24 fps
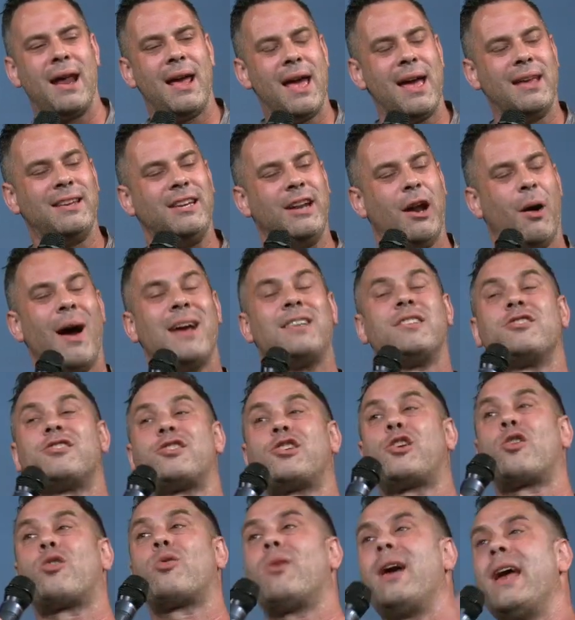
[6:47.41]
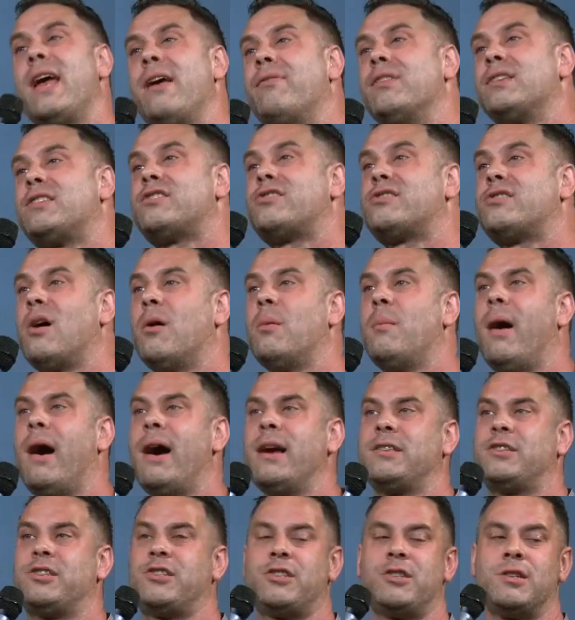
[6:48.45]
And, I just crave it so
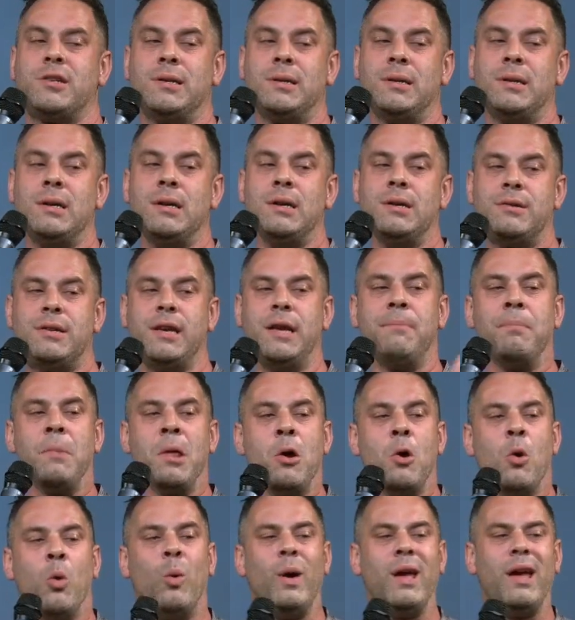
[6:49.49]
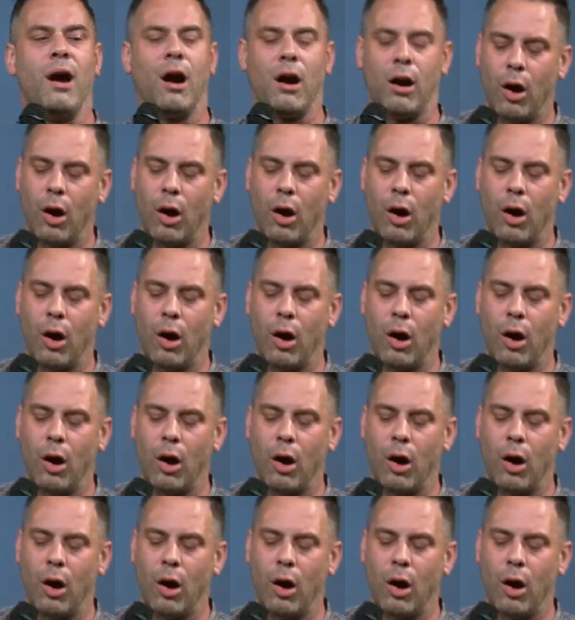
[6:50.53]
much. See, we are